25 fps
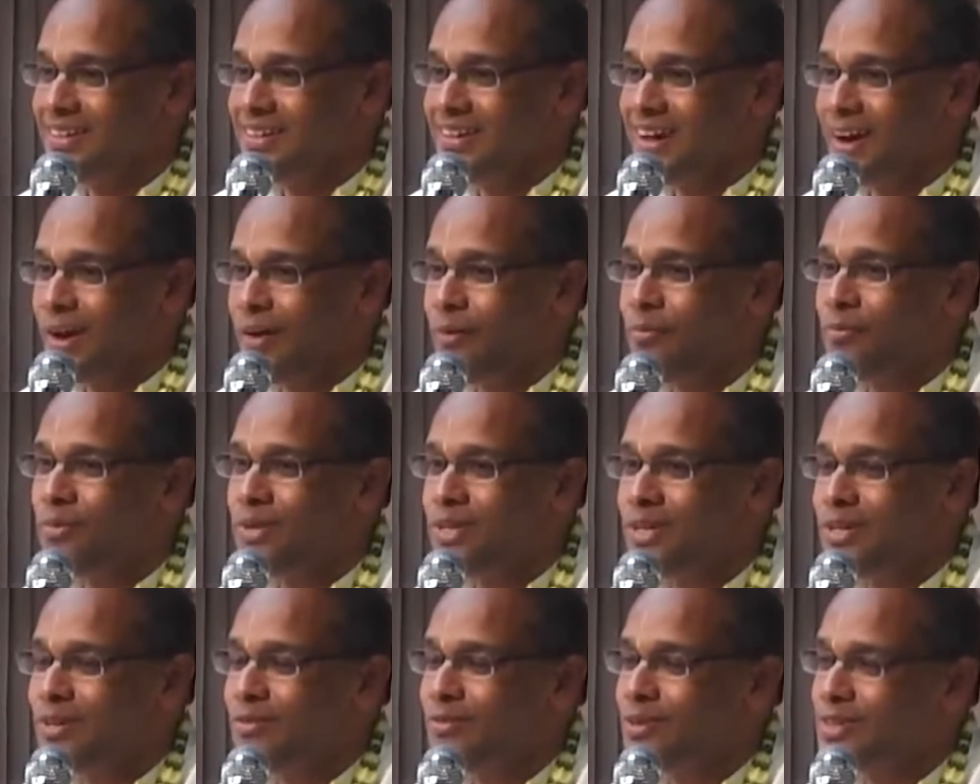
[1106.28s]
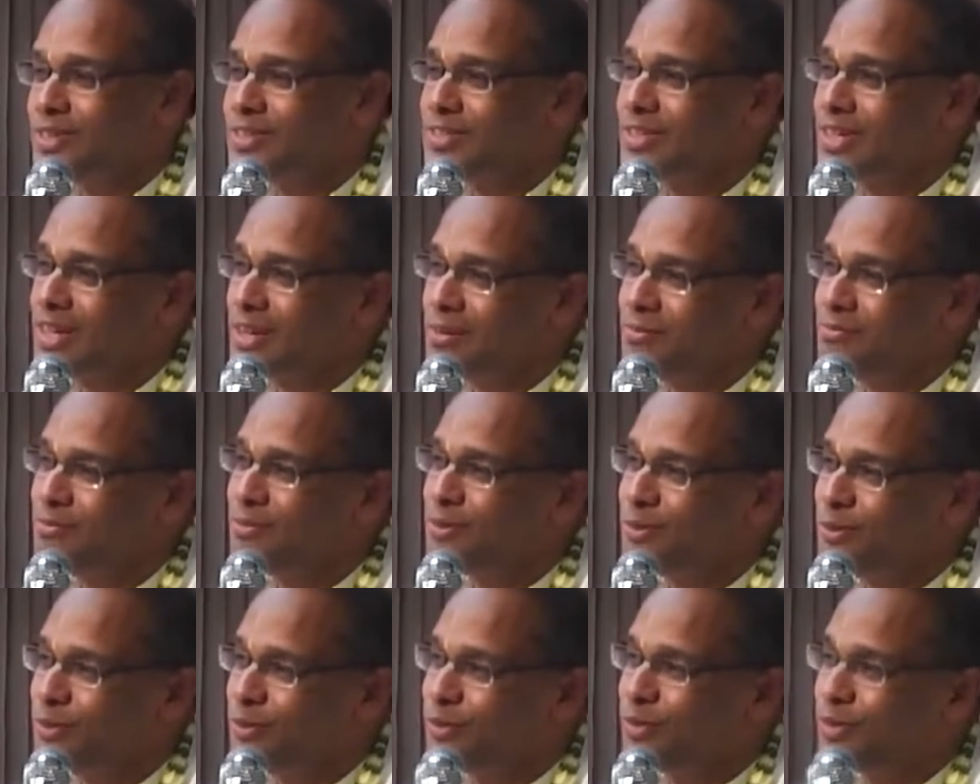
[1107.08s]
How many of us came
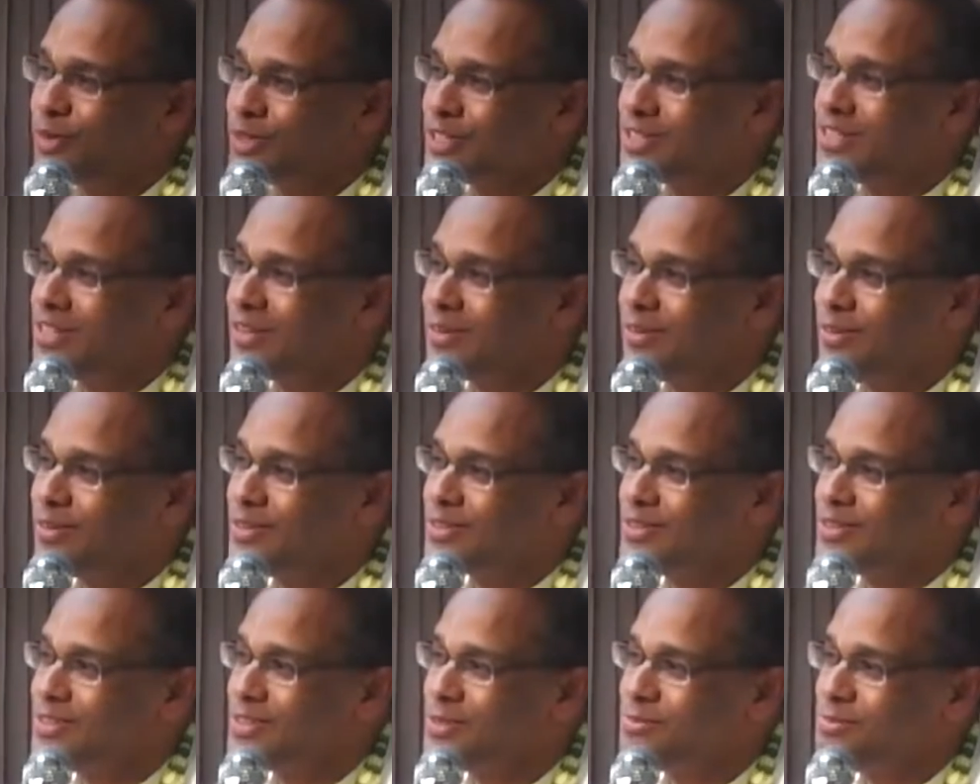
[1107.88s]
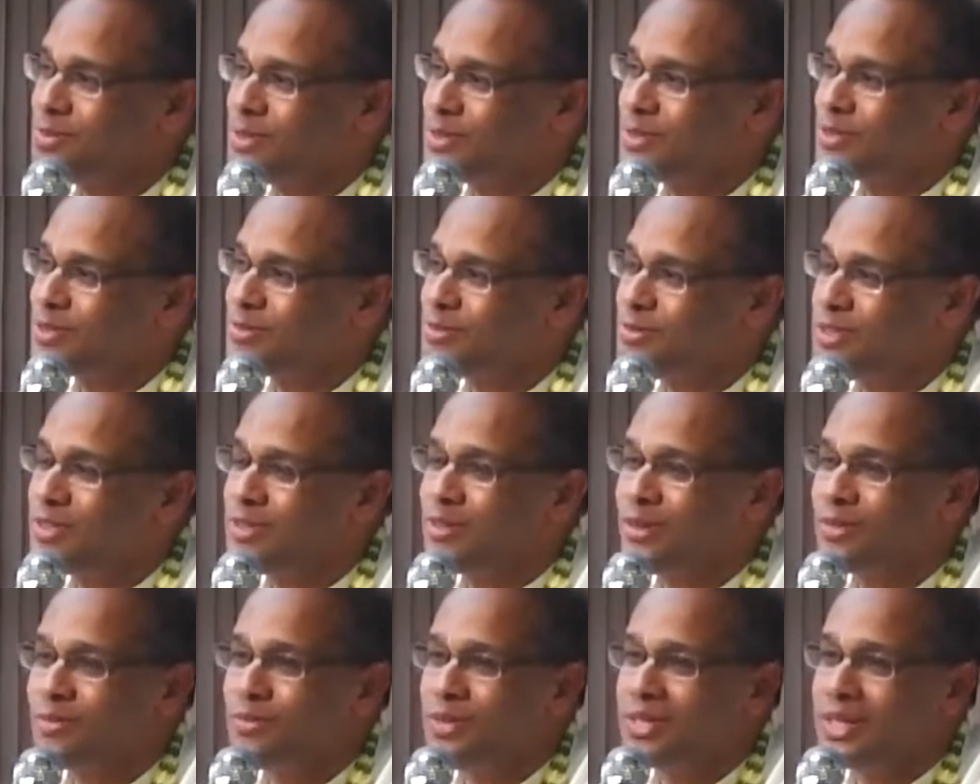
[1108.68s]
to Krishna consciousness because we
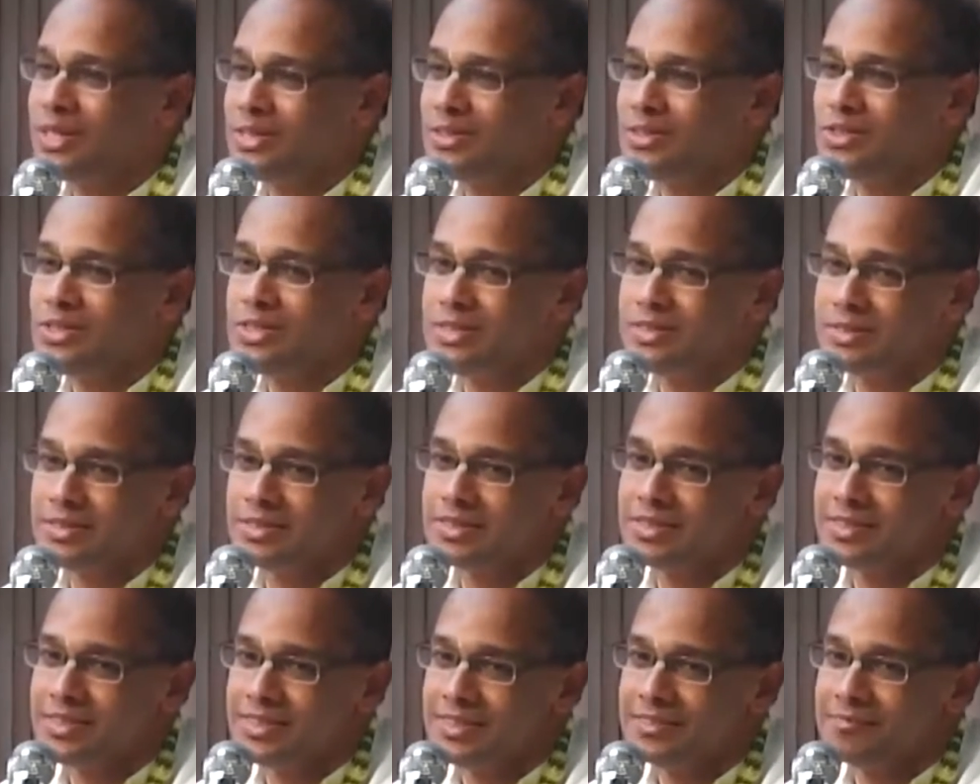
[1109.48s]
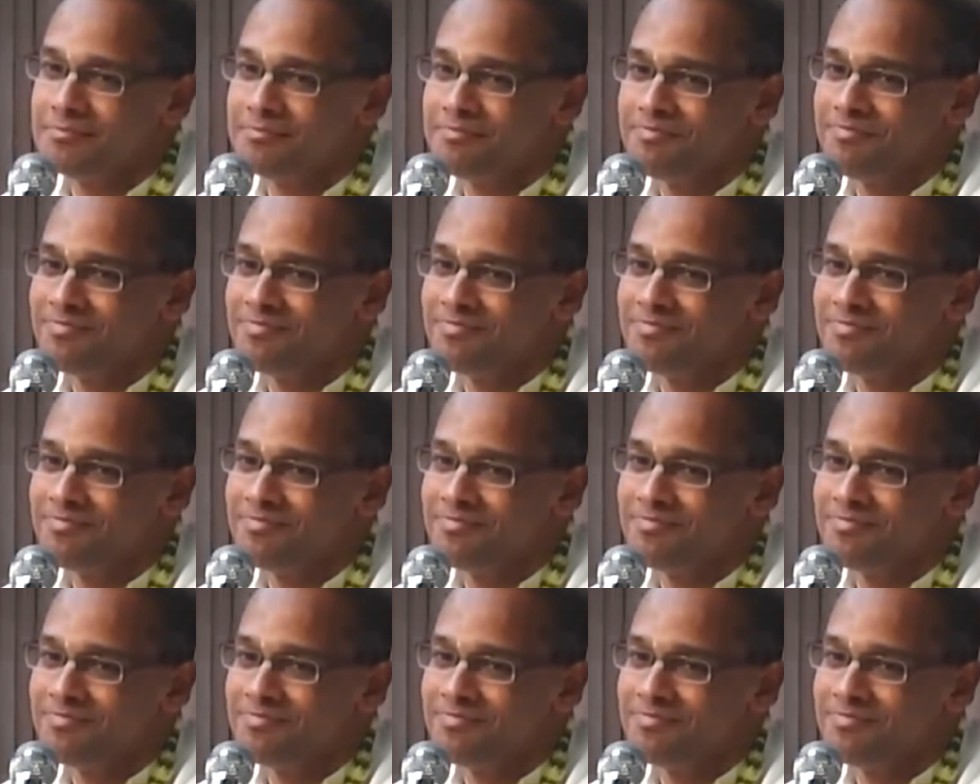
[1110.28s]
thought we can cheat Krishna?